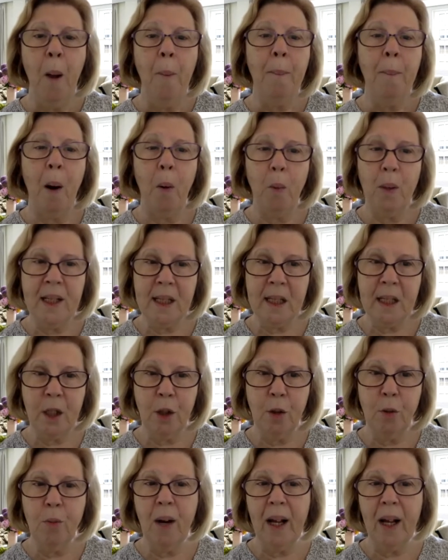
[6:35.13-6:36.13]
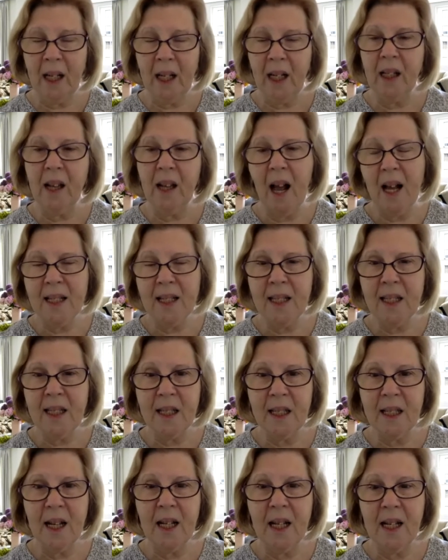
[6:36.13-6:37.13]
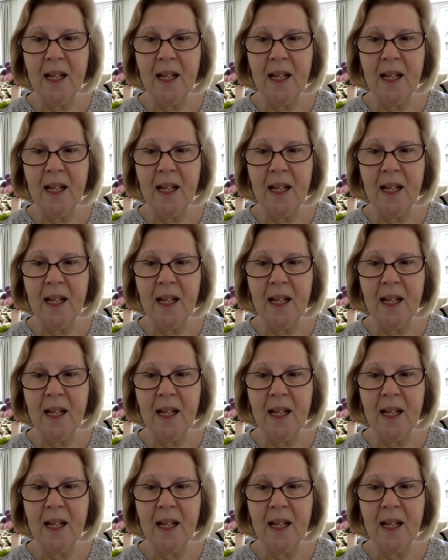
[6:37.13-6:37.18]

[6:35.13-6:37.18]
But we still recognise that